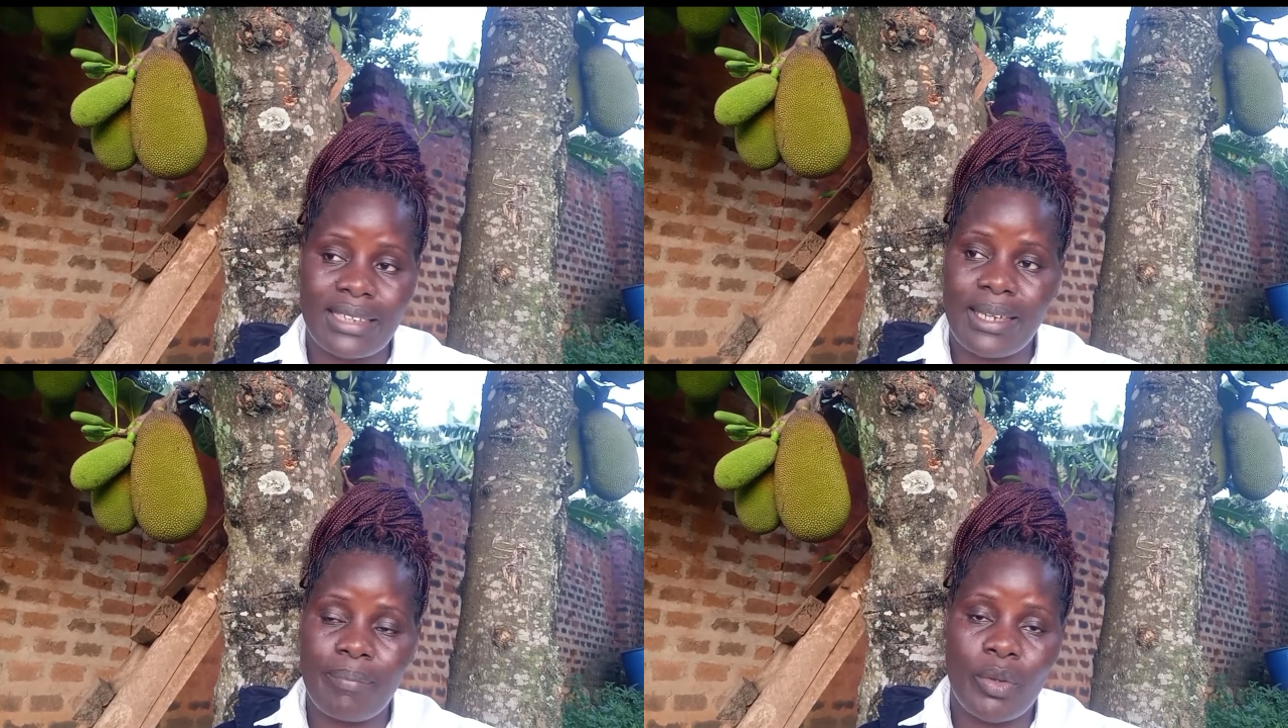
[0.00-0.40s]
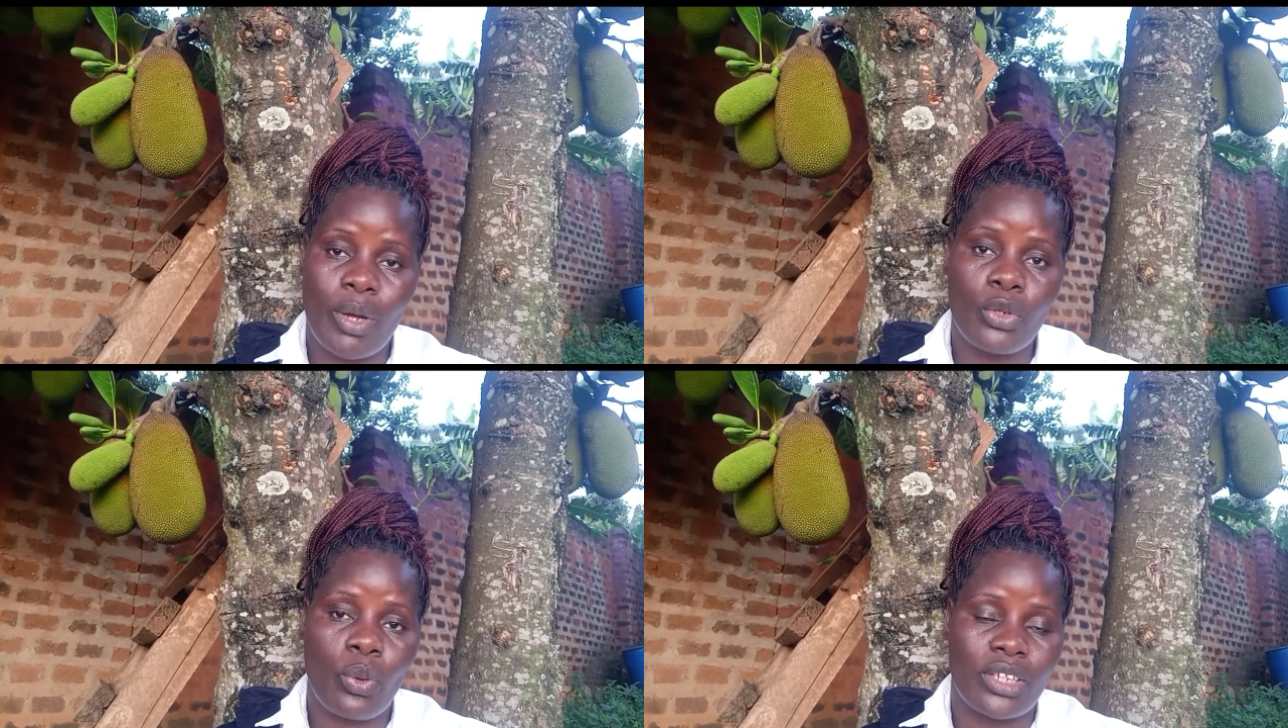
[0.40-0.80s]
that I'm the
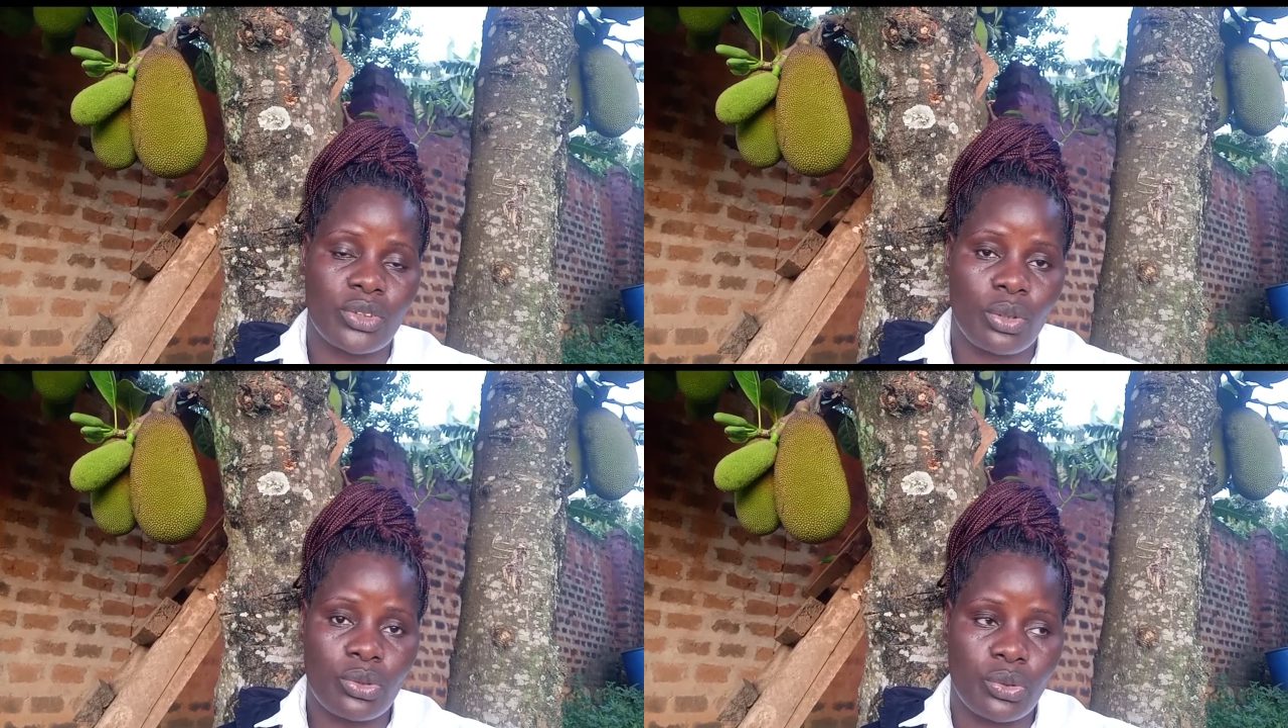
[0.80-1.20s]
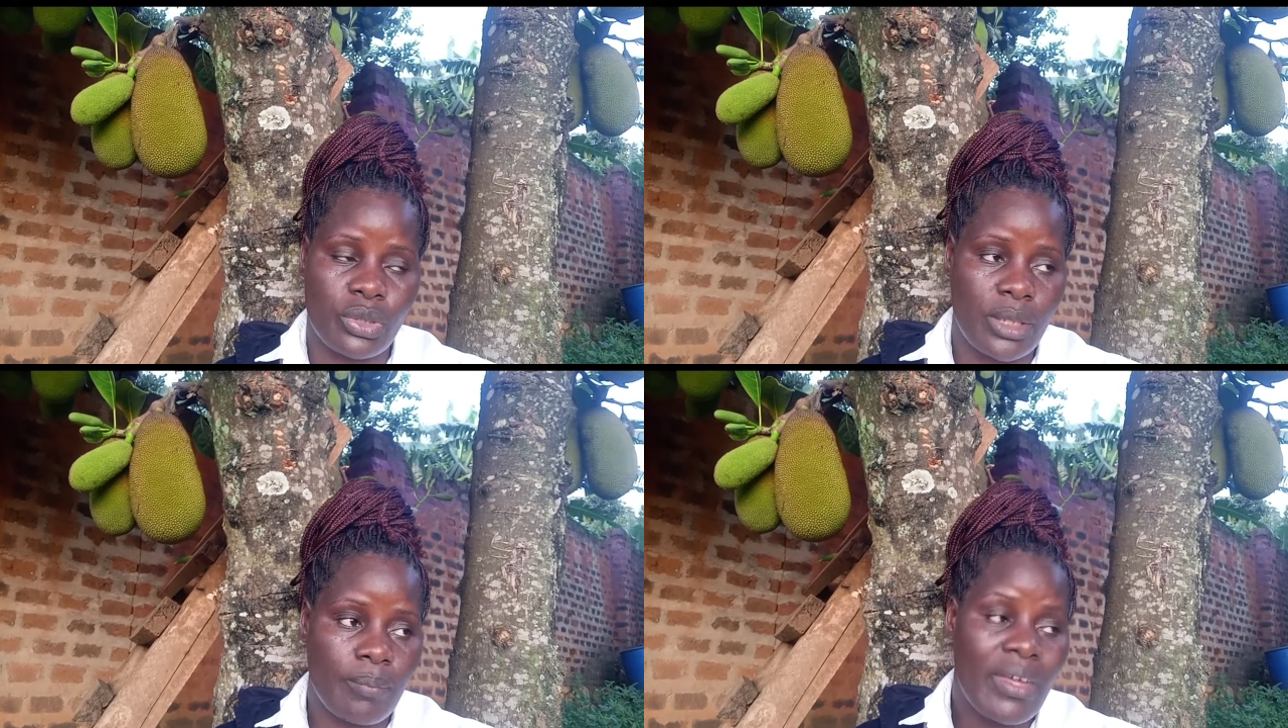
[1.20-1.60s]
one who has sold to
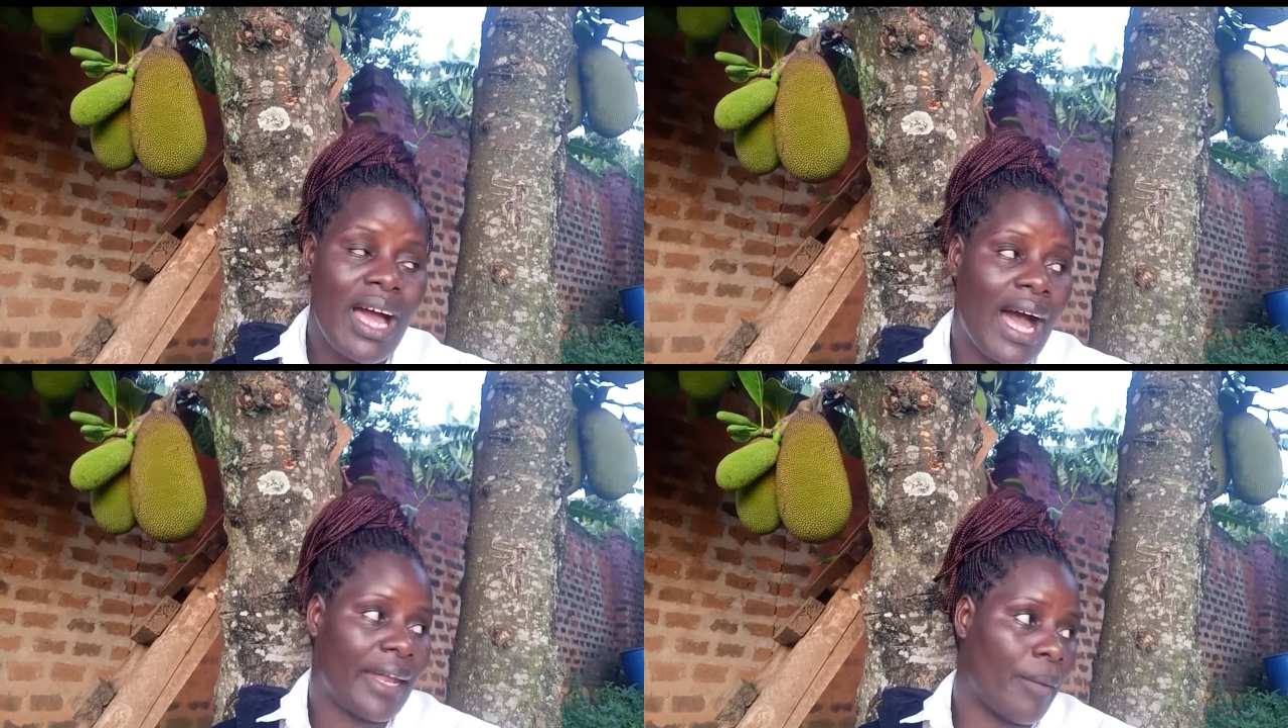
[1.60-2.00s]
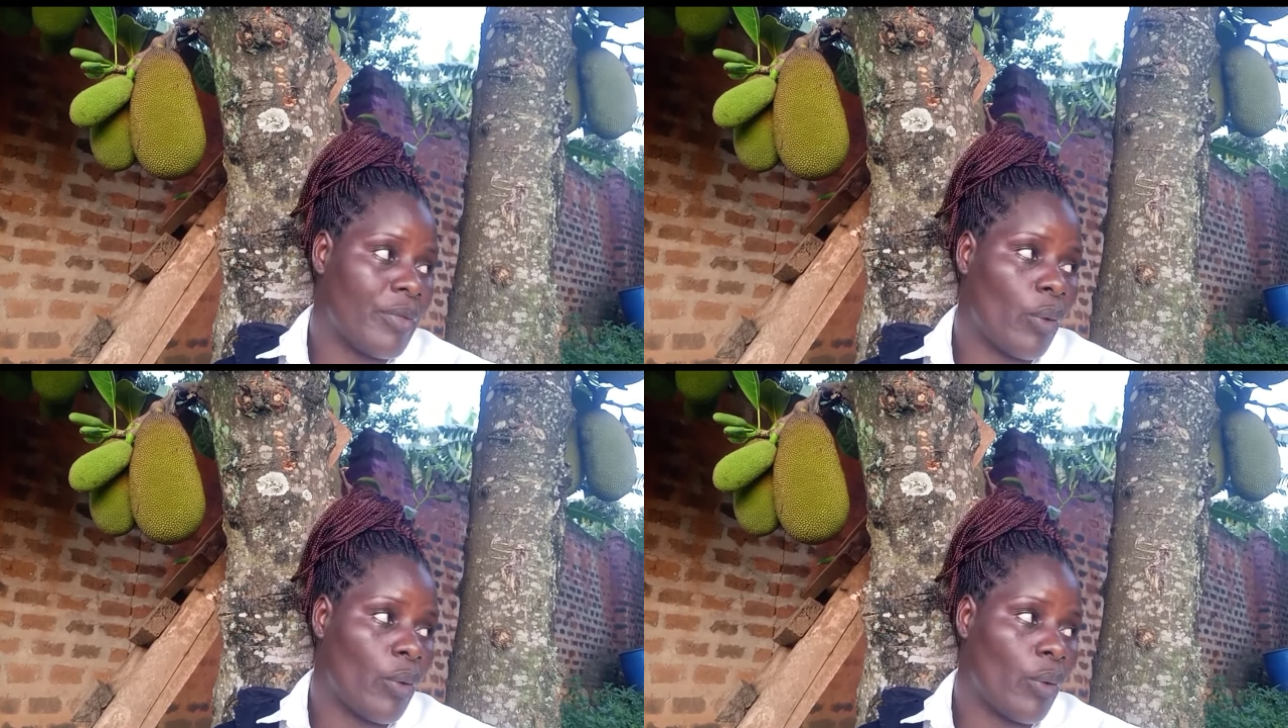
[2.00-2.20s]
him, and I'm